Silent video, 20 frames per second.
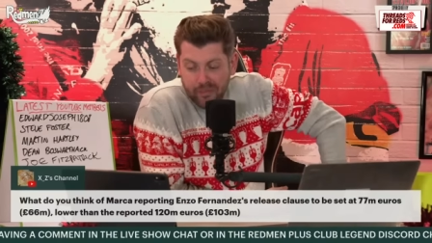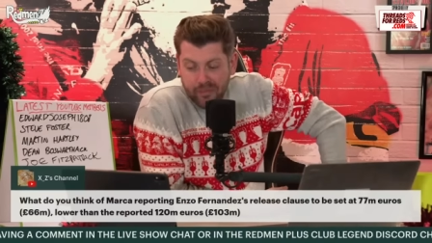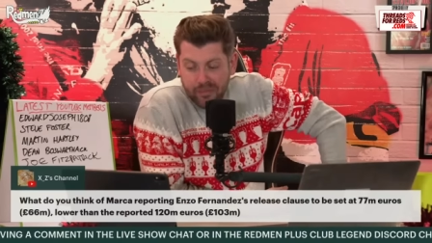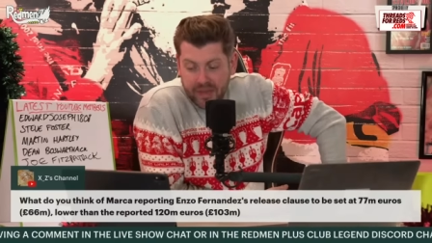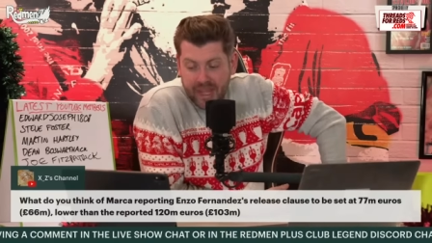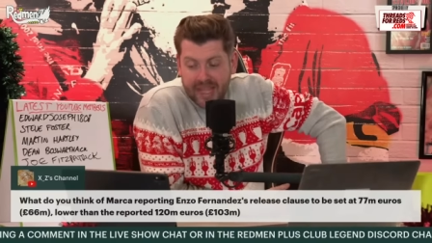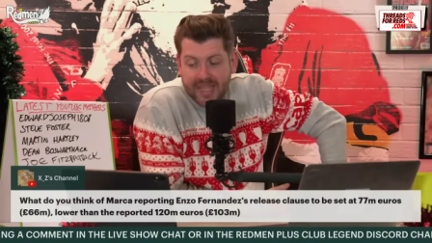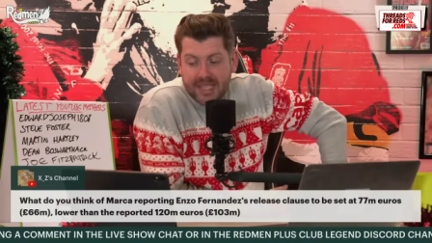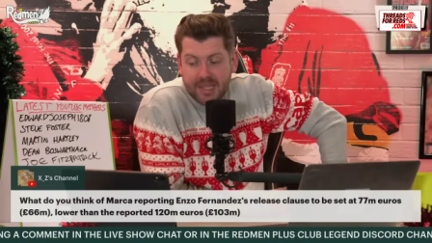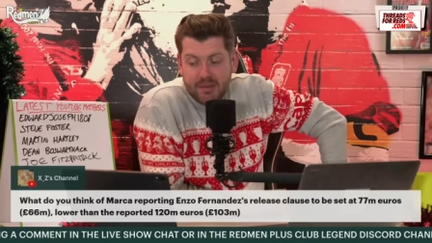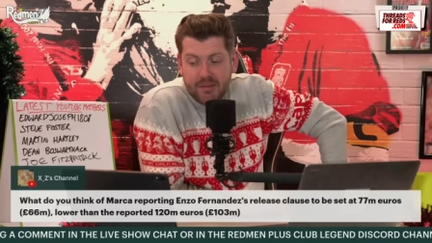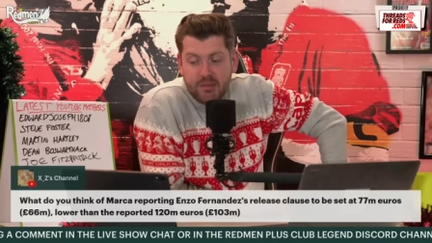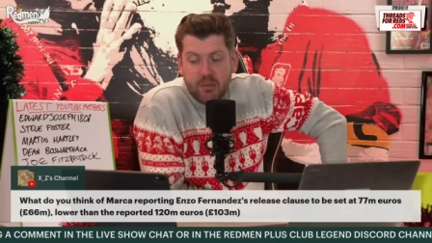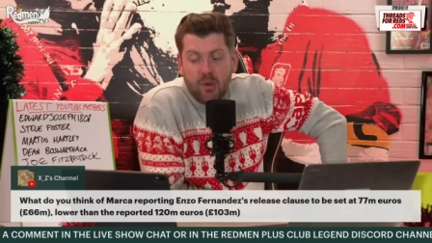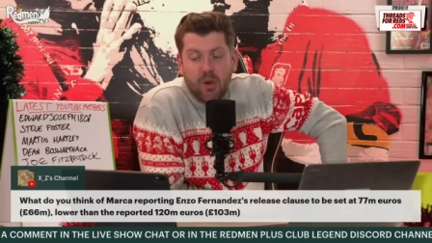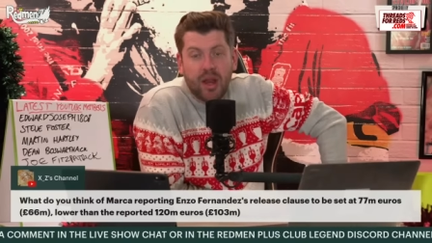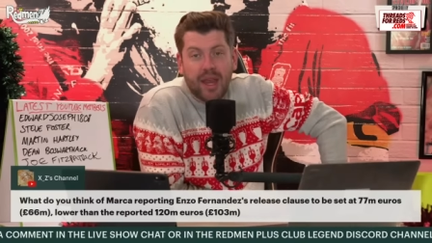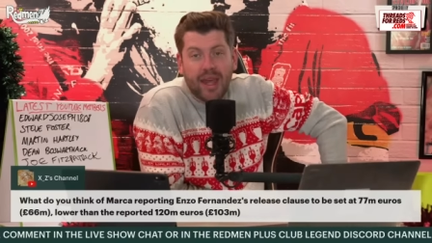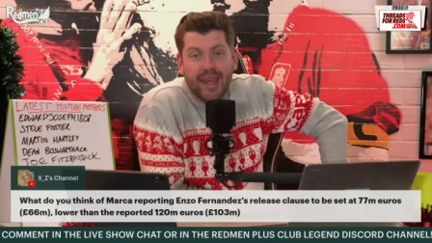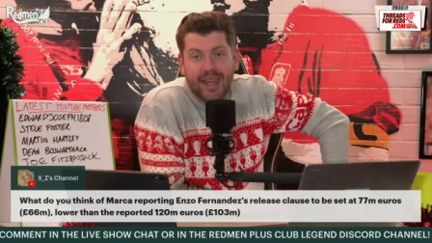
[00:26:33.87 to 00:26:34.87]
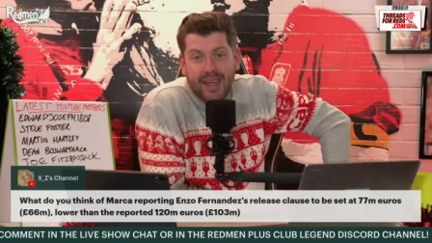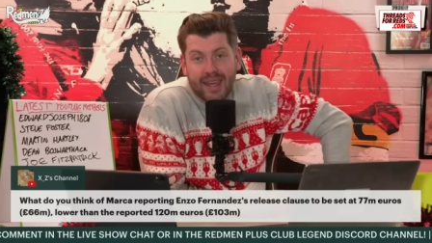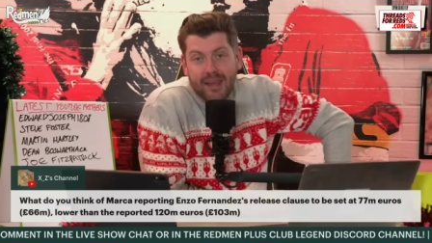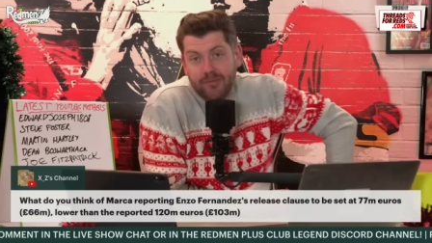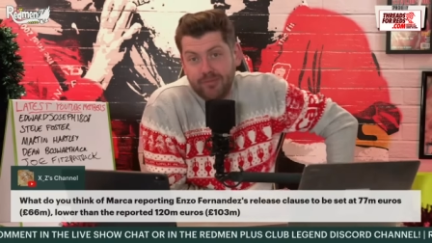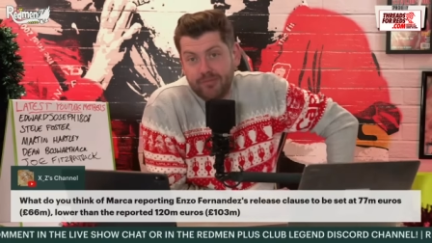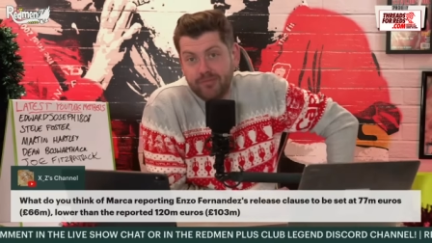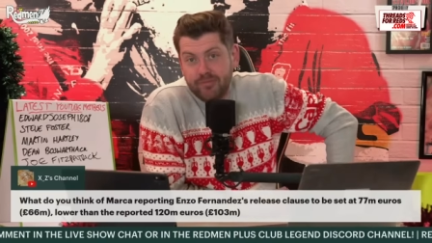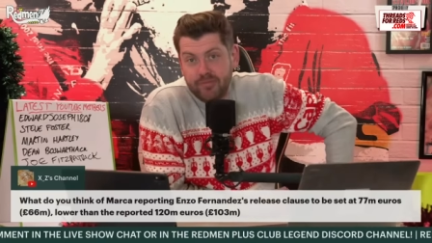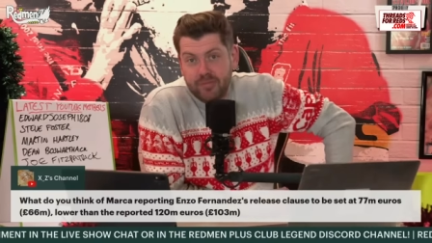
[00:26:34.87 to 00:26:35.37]
that seems more like
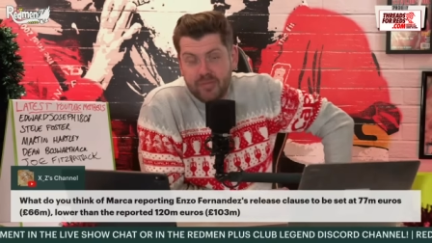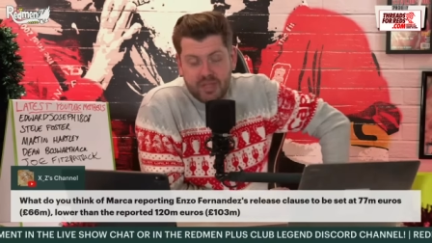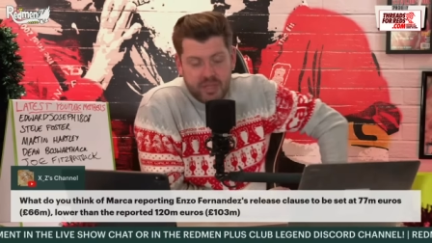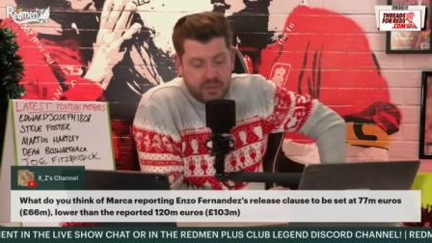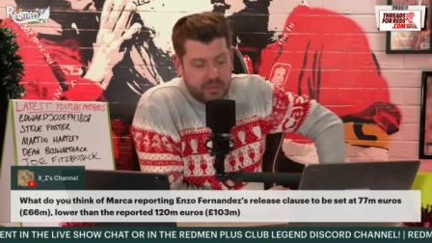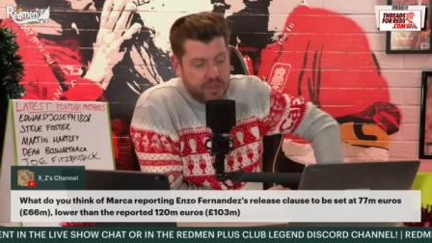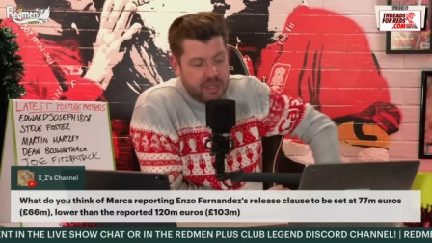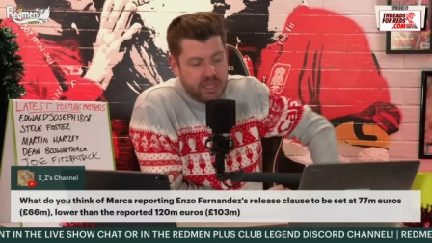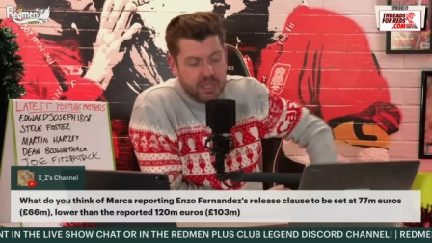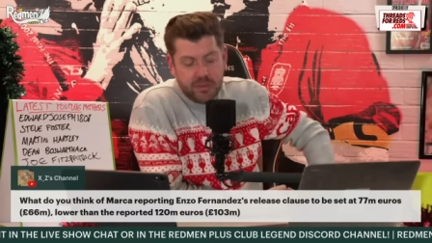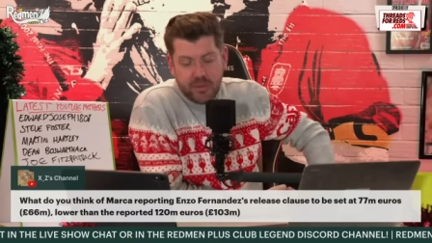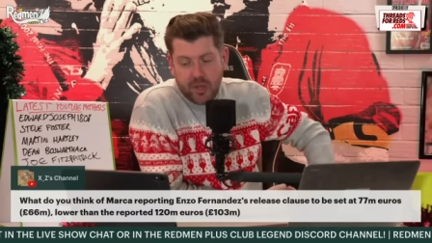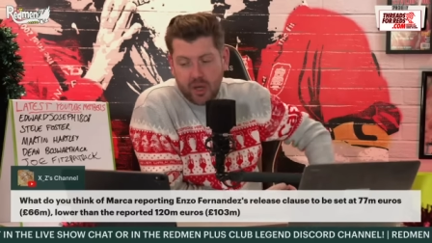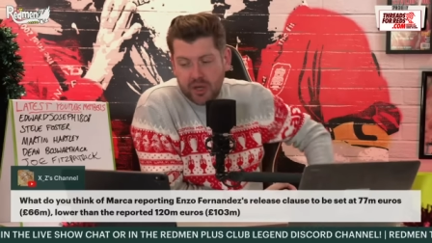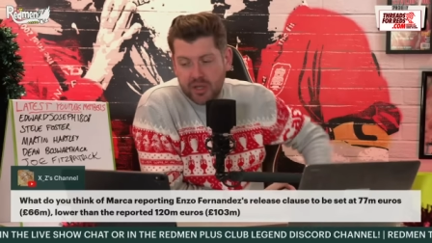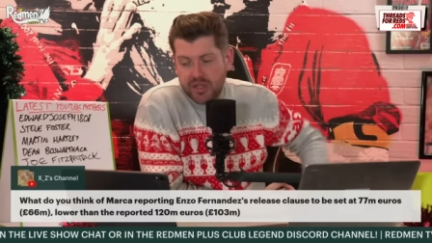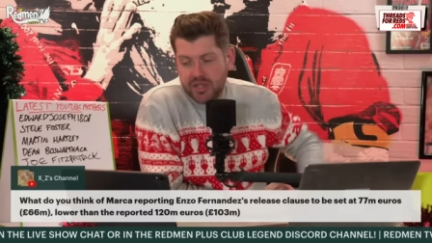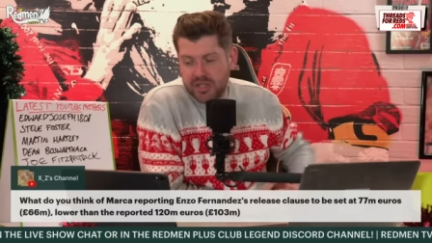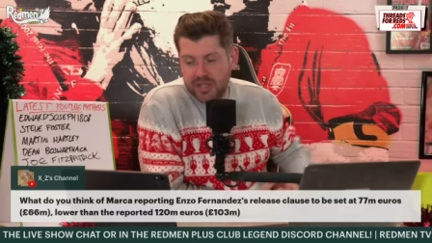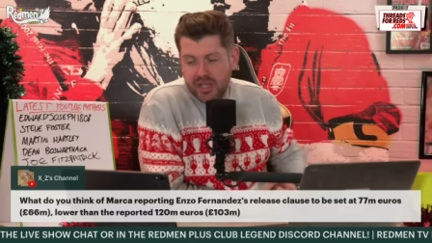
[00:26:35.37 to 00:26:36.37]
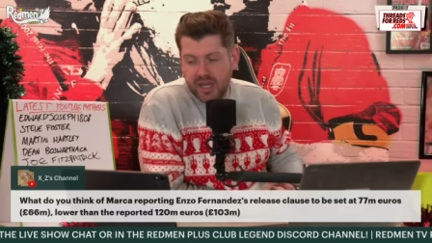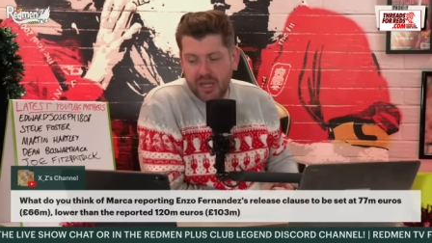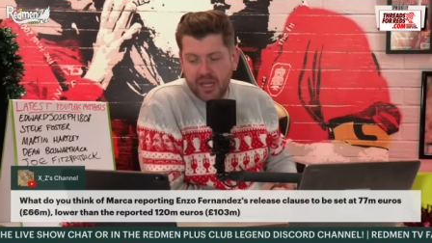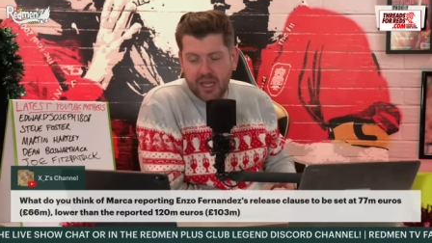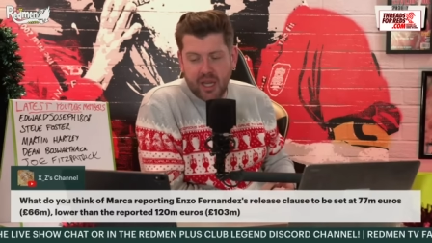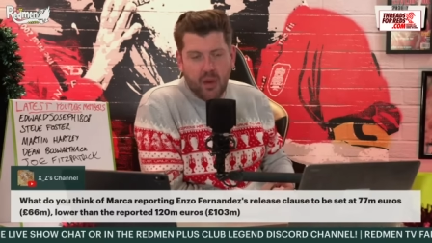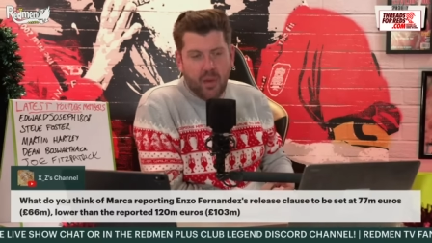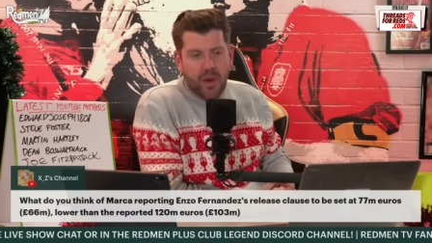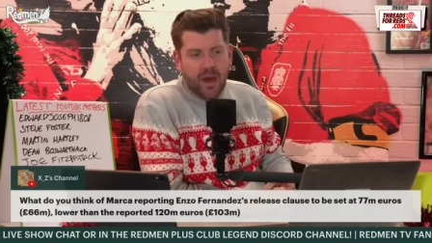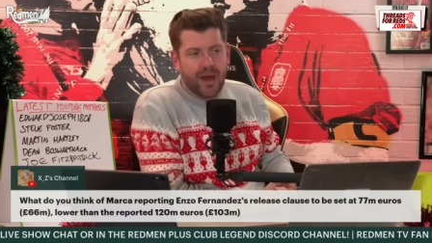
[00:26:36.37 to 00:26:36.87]
it, to be honest. You
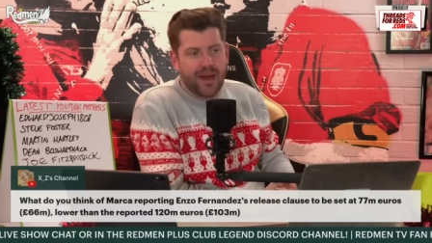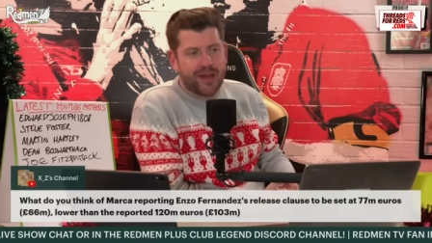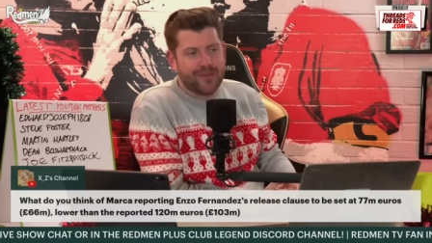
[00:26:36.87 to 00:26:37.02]
know, I